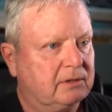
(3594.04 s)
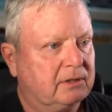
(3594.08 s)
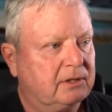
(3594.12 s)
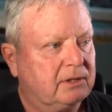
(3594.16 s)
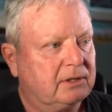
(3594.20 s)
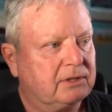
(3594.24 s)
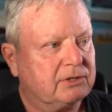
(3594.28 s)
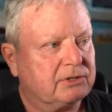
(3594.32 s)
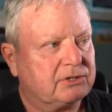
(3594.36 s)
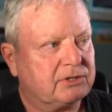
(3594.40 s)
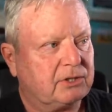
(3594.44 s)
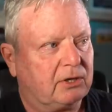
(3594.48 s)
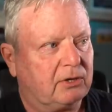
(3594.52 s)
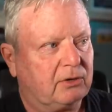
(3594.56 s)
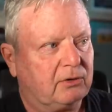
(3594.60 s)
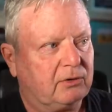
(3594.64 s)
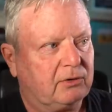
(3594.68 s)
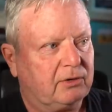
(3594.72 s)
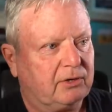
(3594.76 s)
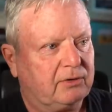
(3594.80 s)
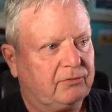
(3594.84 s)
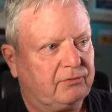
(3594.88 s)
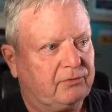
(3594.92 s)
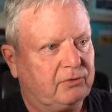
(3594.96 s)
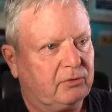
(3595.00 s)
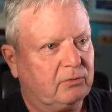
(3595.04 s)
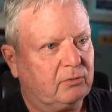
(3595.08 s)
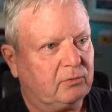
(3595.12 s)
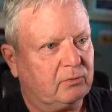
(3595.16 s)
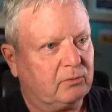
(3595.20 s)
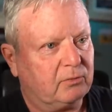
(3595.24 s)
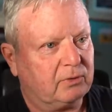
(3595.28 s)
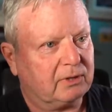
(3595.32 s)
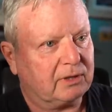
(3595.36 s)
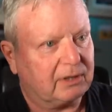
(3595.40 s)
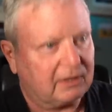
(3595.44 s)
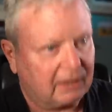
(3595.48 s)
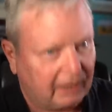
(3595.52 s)
So if you
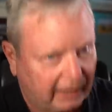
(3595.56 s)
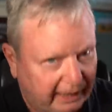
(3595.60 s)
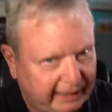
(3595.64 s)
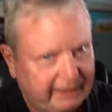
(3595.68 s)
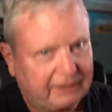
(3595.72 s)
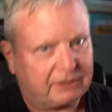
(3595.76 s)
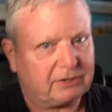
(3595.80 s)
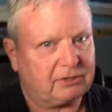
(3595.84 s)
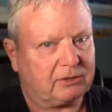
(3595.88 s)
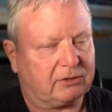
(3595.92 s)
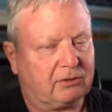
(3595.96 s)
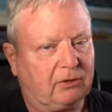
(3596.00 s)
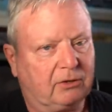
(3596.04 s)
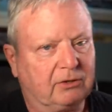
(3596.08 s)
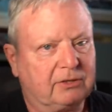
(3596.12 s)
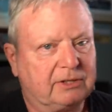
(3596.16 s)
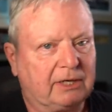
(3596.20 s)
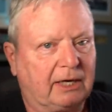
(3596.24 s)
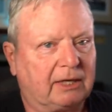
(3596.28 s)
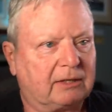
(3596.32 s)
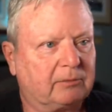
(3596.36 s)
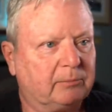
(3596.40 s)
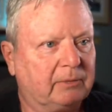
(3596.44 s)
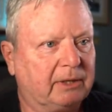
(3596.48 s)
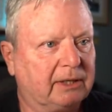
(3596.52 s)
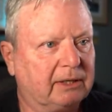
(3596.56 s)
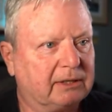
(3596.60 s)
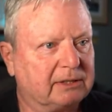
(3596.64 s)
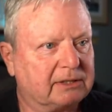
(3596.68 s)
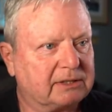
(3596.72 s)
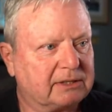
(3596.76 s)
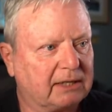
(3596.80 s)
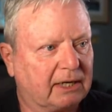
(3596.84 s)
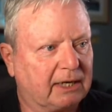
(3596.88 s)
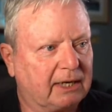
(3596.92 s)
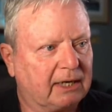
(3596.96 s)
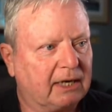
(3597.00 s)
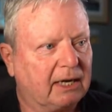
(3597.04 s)
would like to contact me and
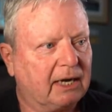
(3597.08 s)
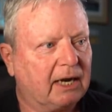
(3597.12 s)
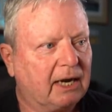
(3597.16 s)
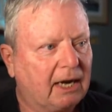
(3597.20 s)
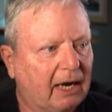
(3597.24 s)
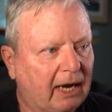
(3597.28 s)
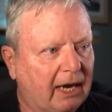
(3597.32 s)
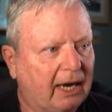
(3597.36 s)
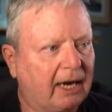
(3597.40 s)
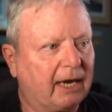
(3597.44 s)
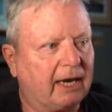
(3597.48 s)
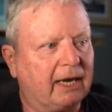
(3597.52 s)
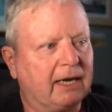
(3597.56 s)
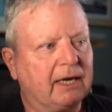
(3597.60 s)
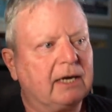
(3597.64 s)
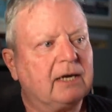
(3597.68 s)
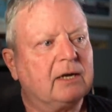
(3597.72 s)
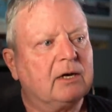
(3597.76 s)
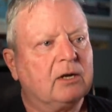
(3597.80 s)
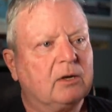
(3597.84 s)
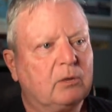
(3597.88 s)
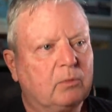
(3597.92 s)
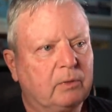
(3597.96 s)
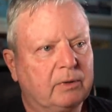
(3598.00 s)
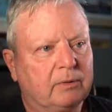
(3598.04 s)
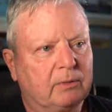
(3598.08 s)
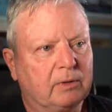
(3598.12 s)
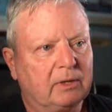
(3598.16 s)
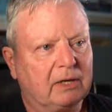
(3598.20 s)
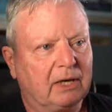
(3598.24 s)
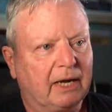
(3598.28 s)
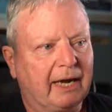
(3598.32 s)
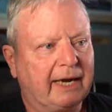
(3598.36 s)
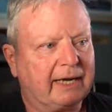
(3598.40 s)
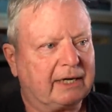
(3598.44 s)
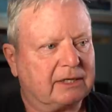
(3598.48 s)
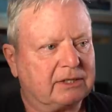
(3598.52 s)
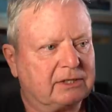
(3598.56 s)
say, hey, we would
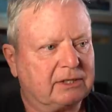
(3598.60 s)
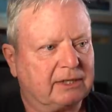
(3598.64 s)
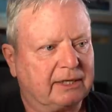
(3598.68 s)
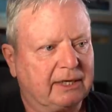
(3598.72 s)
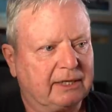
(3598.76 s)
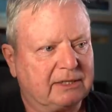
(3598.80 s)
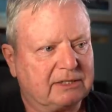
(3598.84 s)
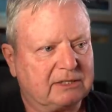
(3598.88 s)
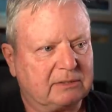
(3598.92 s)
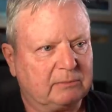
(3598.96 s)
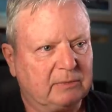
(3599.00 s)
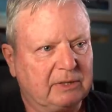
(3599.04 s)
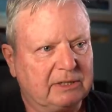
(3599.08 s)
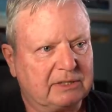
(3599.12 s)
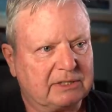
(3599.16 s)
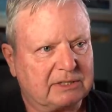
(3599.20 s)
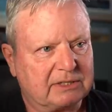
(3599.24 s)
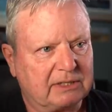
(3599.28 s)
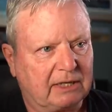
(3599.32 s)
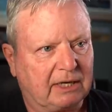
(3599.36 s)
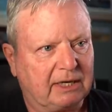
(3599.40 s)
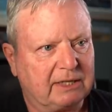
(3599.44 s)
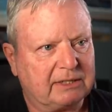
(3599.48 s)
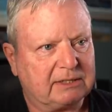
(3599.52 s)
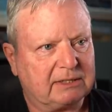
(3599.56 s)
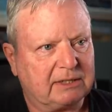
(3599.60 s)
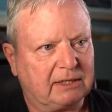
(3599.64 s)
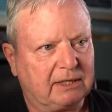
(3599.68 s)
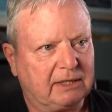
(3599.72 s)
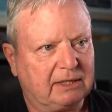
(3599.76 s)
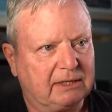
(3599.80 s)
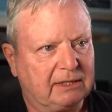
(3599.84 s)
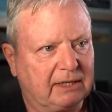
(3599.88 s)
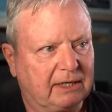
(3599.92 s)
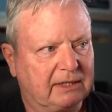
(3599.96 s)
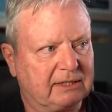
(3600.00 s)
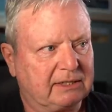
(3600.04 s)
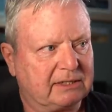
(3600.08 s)
like to get some insight
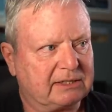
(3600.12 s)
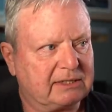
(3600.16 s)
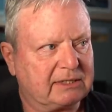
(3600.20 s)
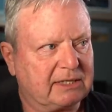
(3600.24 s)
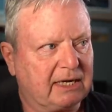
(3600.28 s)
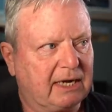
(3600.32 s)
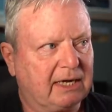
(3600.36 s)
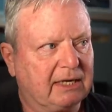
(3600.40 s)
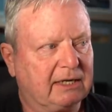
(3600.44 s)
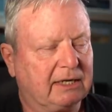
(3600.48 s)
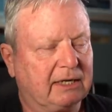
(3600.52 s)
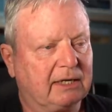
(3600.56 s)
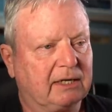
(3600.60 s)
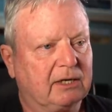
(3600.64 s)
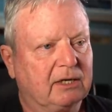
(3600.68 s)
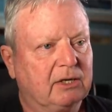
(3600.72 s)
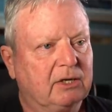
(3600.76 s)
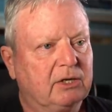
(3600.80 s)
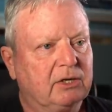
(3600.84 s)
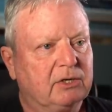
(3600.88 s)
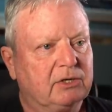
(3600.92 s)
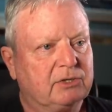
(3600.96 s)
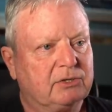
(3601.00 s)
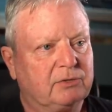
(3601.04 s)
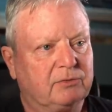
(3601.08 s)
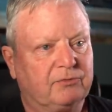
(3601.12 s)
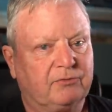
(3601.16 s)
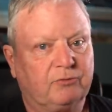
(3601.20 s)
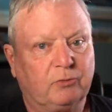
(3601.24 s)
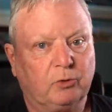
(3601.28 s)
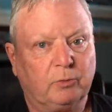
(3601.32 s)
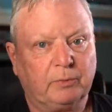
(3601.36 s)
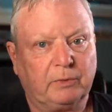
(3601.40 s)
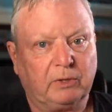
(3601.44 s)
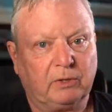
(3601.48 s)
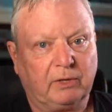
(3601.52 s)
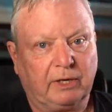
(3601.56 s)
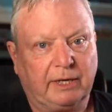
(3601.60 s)
and understanding to
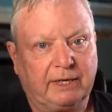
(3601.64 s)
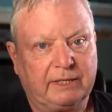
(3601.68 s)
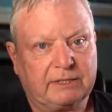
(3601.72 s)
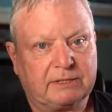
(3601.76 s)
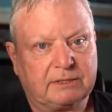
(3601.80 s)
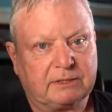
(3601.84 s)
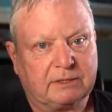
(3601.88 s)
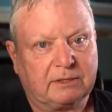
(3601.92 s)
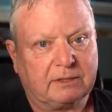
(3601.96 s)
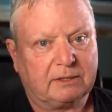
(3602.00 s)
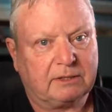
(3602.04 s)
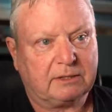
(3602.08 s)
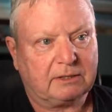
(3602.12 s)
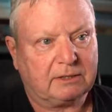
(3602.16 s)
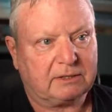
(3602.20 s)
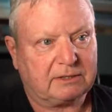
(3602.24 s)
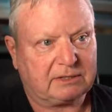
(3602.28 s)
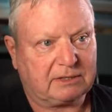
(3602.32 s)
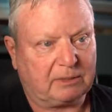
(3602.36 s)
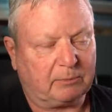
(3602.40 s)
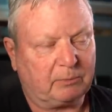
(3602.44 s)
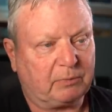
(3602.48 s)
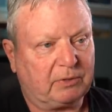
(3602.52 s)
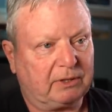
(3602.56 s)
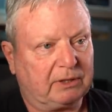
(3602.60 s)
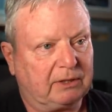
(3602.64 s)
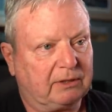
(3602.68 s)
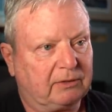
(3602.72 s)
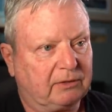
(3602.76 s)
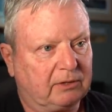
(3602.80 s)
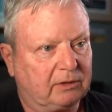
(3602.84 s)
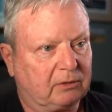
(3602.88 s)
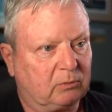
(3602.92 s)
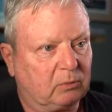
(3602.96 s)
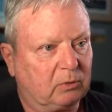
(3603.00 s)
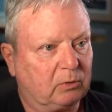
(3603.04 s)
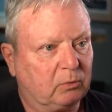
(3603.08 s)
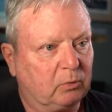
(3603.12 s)
formulate something
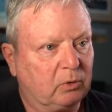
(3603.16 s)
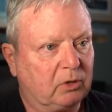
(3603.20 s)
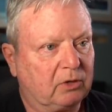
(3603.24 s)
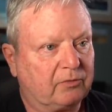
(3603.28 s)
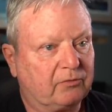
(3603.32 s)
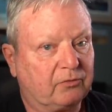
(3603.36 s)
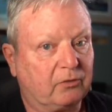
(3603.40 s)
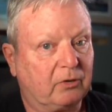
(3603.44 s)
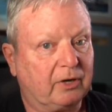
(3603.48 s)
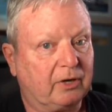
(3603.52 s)
that will work for